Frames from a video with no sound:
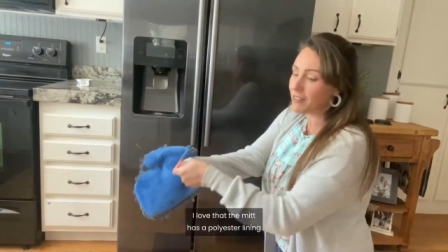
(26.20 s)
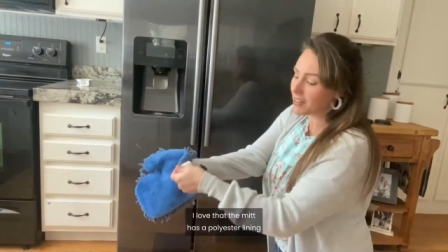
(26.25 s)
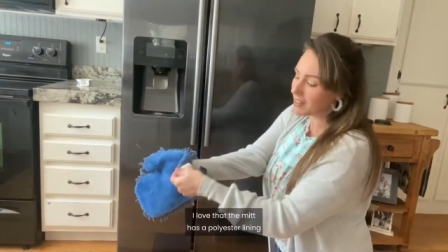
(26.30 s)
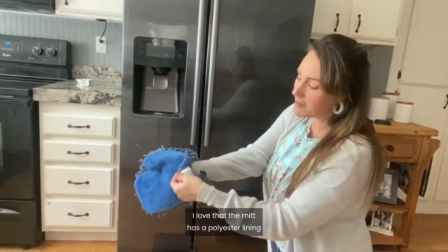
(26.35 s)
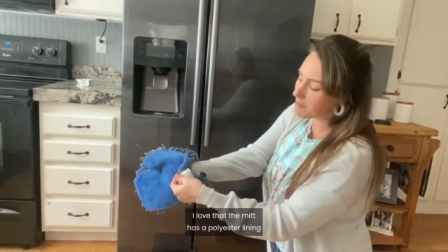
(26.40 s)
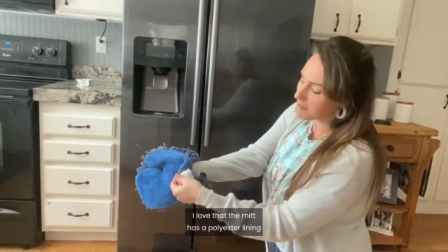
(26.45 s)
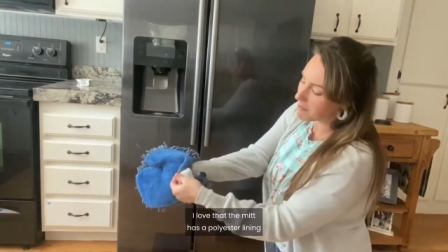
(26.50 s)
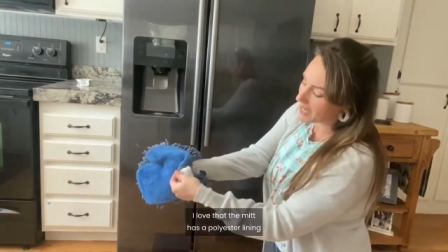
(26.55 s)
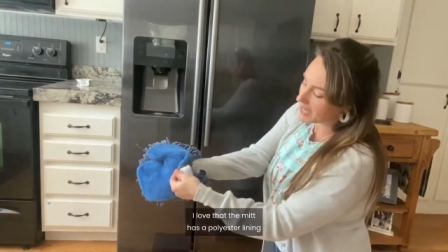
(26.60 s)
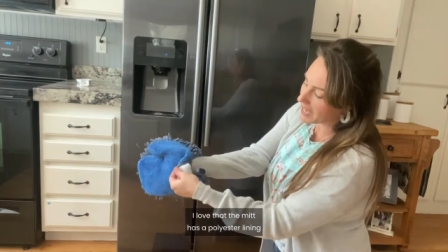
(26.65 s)
that the
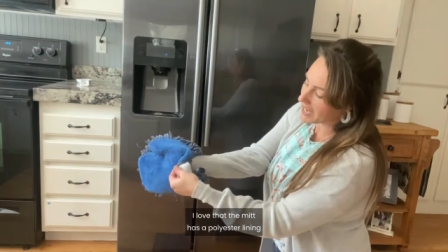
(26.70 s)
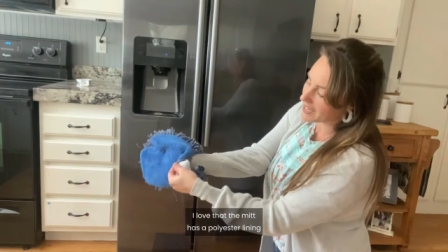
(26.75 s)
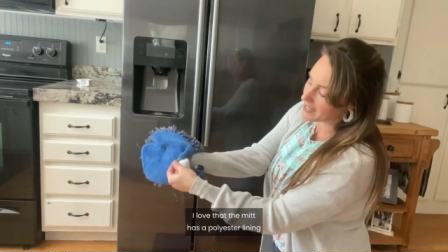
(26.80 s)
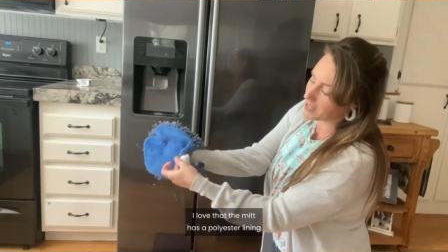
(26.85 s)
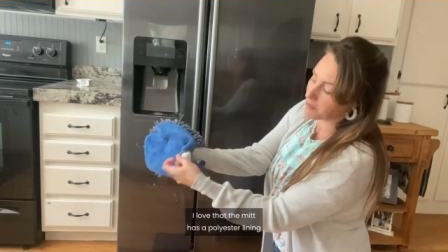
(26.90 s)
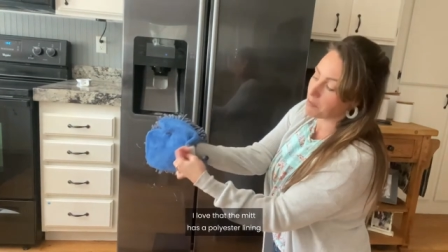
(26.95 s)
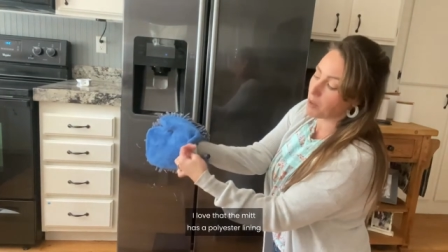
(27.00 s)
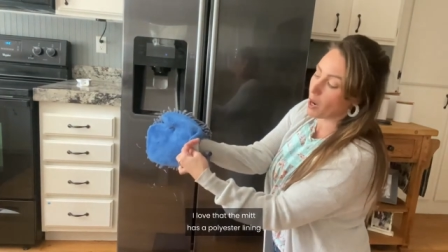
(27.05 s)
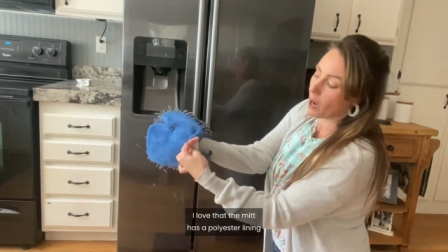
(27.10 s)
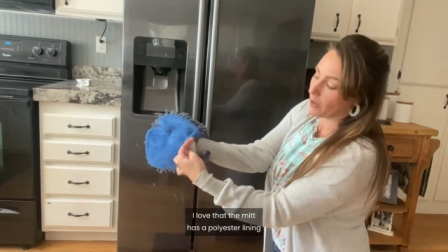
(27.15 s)
mitt has a
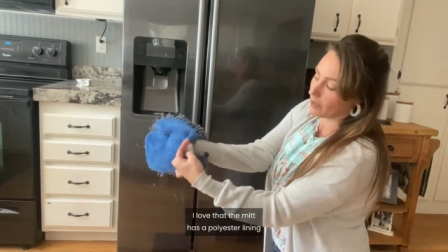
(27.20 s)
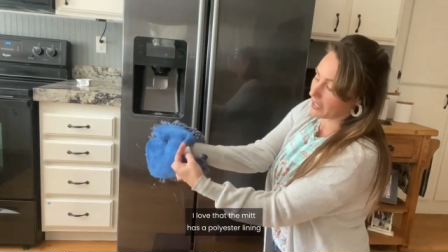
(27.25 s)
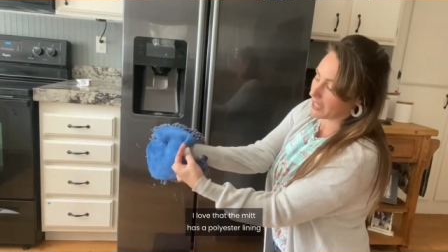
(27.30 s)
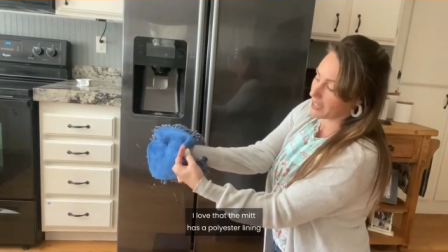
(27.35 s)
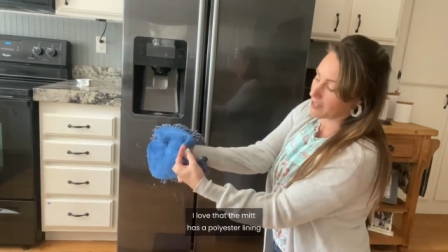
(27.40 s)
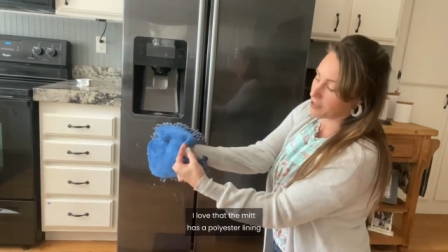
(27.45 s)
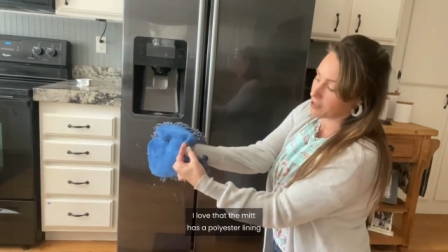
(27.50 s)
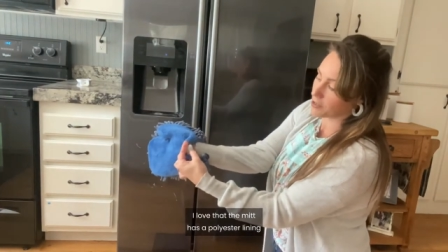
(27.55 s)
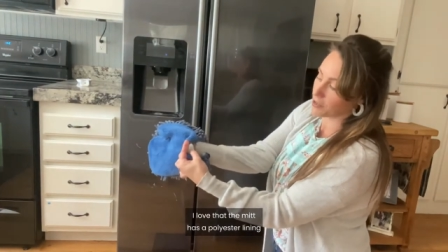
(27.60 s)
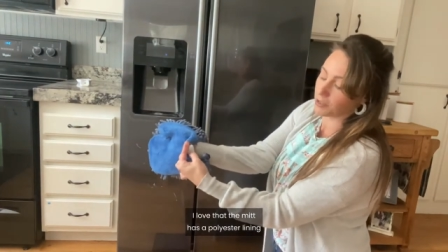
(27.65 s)

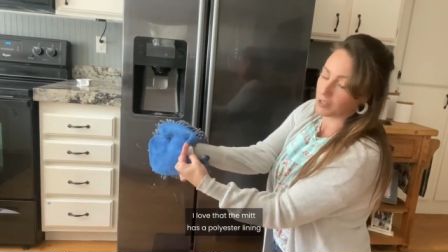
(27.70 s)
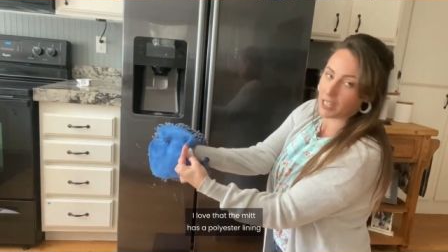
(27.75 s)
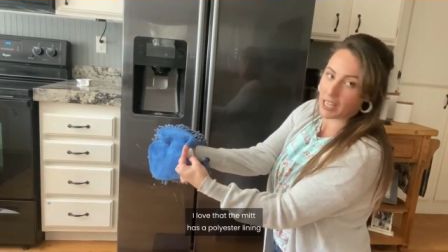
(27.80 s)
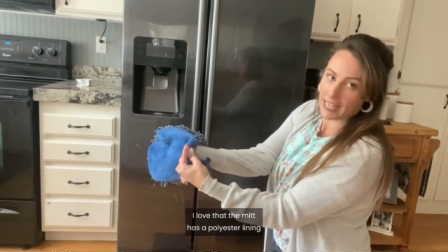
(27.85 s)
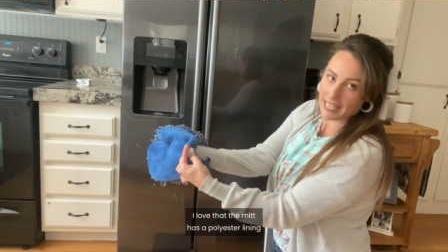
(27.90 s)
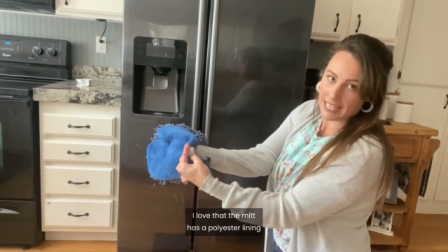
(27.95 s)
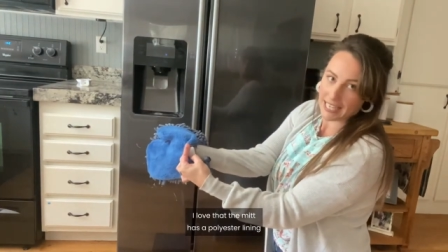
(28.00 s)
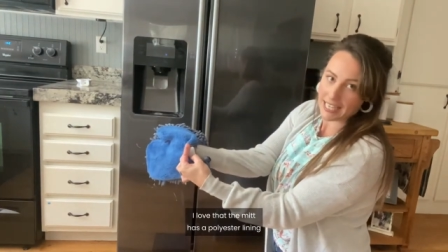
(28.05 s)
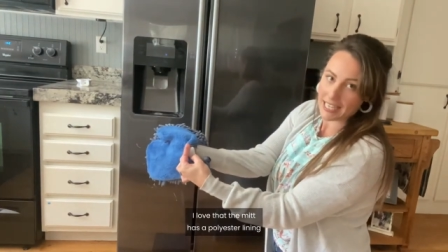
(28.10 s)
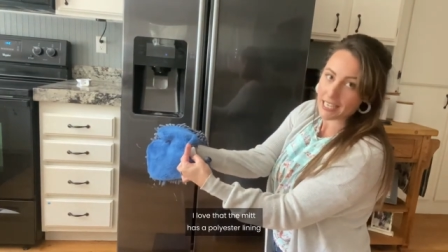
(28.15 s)
polyester
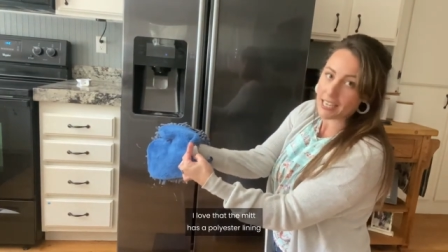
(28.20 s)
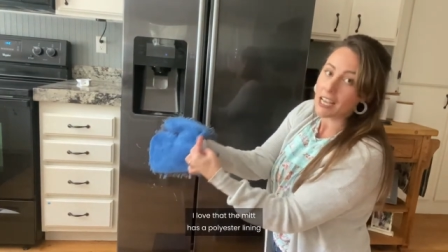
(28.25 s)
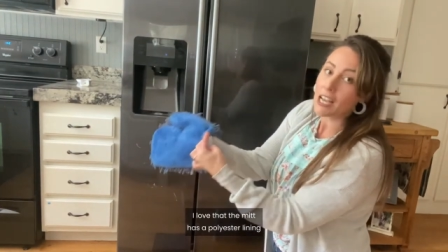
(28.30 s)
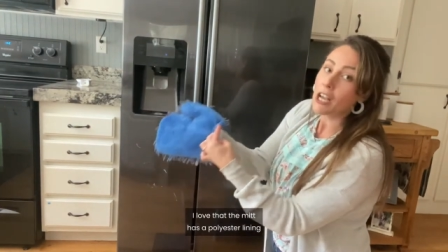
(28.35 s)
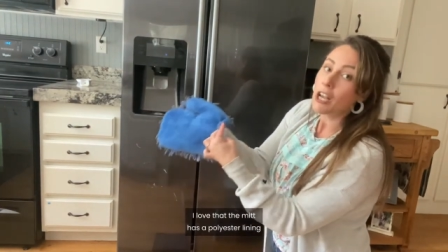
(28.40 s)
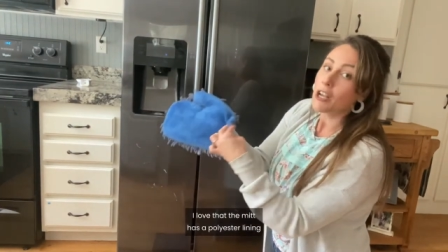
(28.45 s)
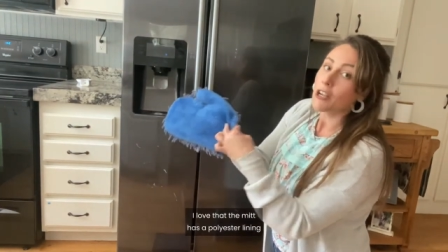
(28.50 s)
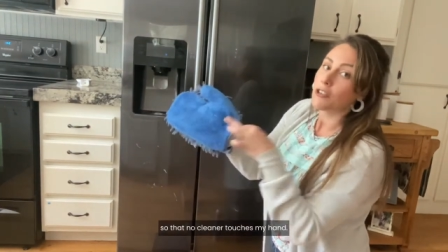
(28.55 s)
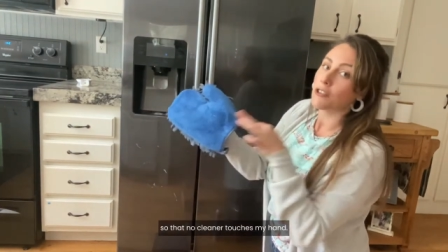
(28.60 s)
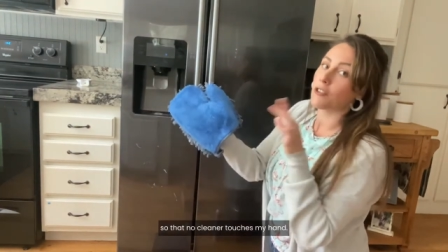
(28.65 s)
lining
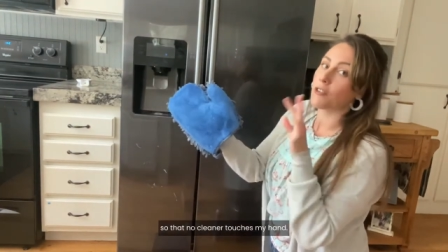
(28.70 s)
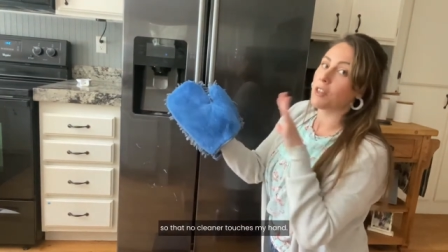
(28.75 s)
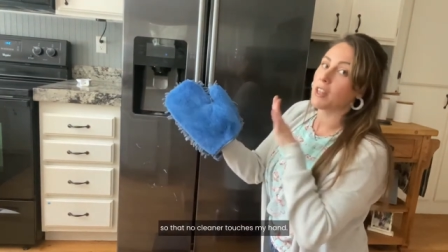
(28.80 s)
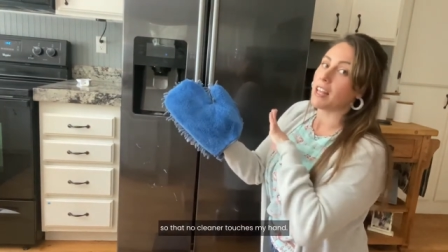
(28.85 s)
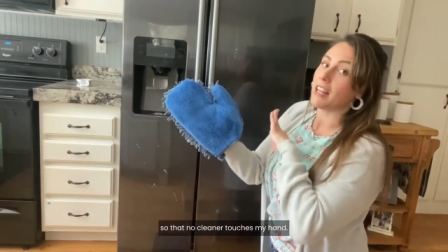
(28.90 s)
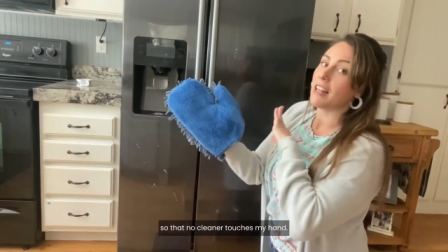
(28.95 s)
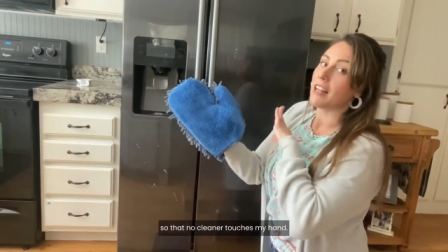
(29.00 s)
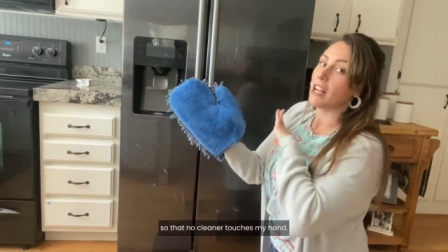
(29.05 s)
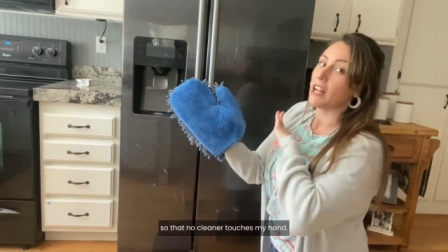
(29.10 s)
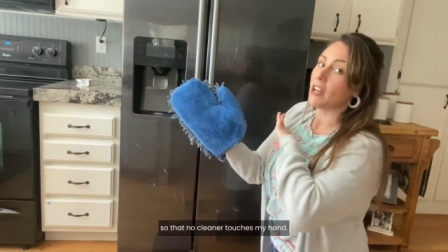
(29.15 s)
so
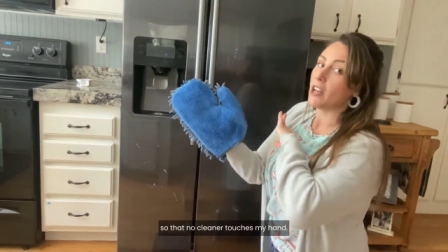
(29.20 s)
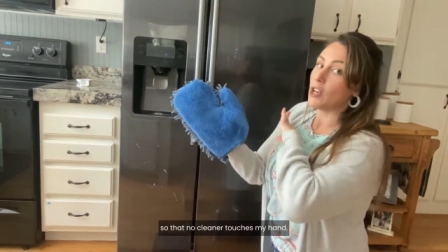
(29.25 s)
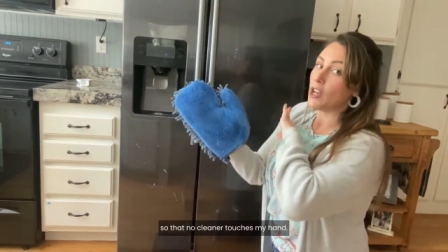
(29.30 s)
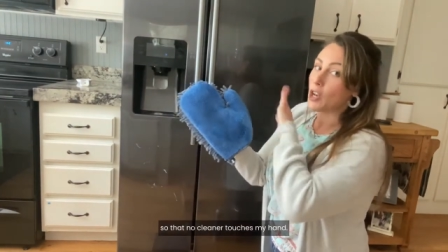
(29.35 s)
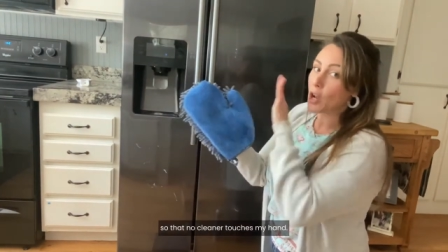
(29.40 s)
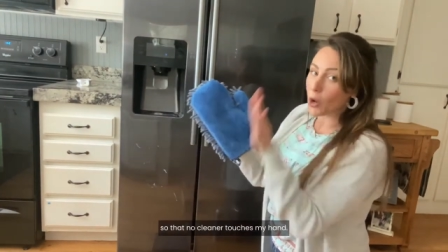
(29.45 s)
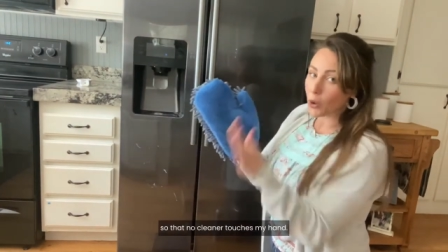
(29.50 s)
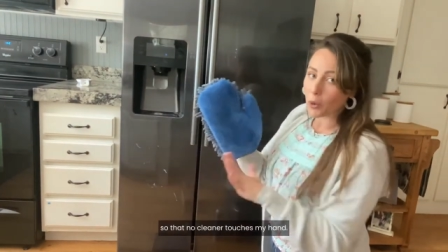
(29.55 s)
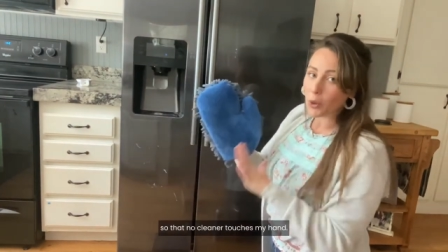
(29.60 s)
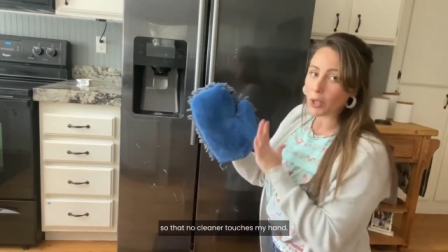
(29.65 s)
that
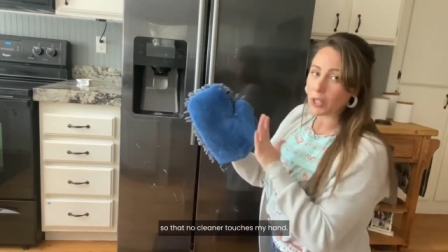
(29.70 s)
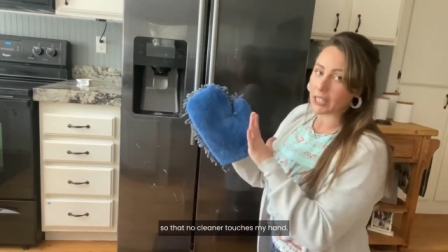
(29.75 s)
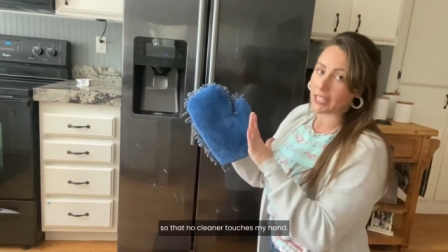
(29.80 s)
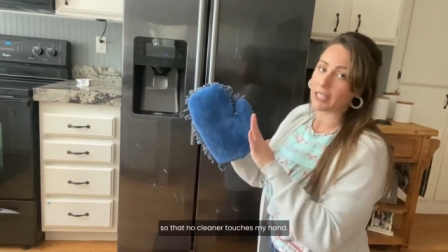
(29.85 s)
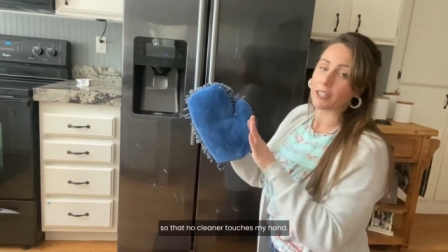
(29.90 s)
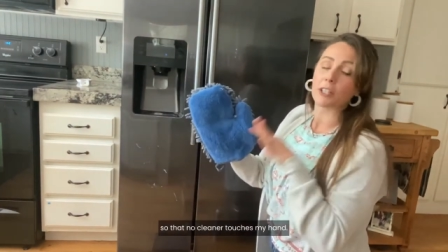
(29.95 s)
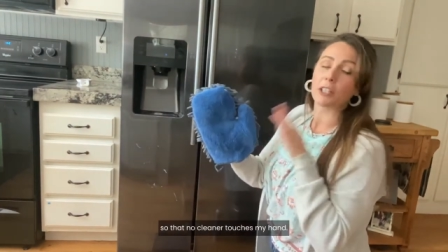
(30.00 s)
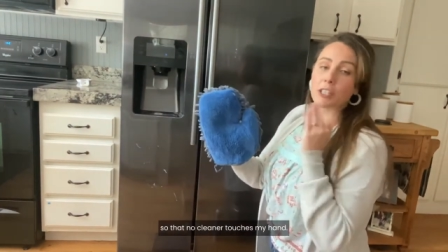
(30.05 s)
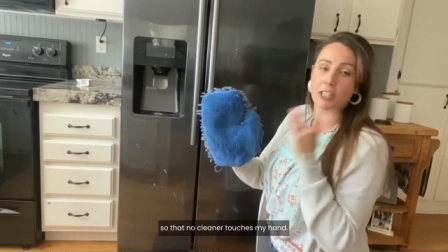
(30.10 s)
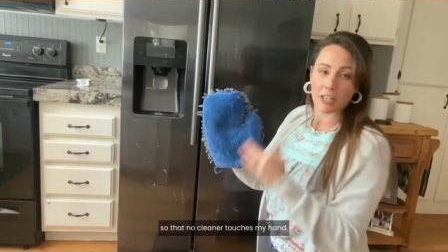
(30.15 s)
no
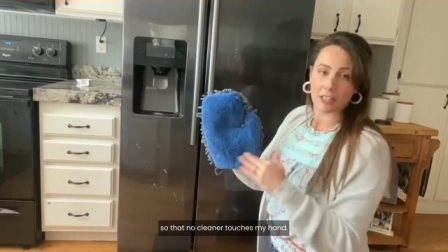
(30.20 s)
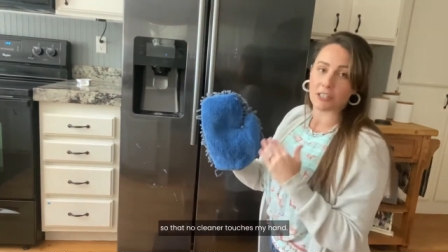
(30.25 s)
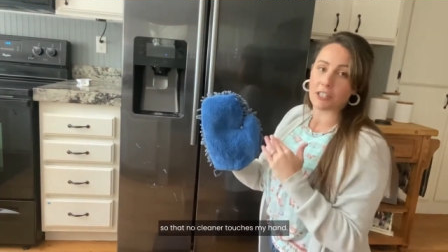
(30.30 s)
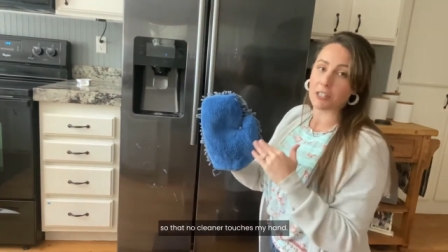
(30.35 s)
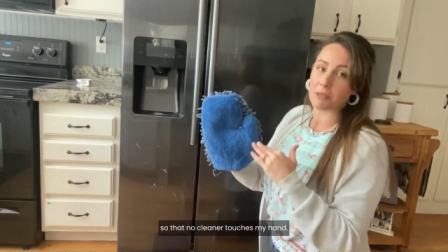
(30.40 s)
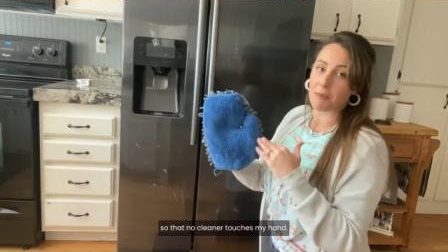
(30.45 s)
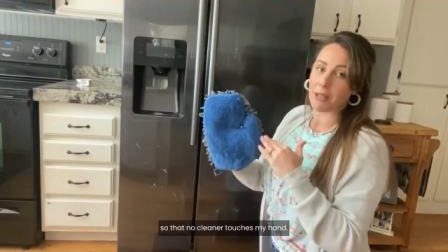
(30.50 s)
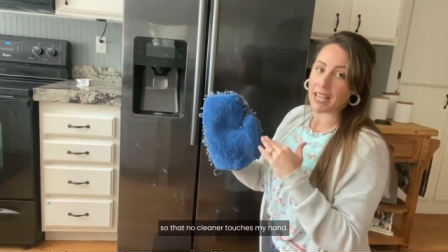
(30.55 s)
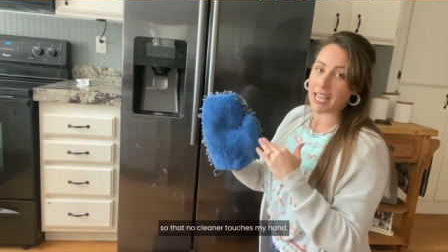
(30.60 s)
cleaner touches my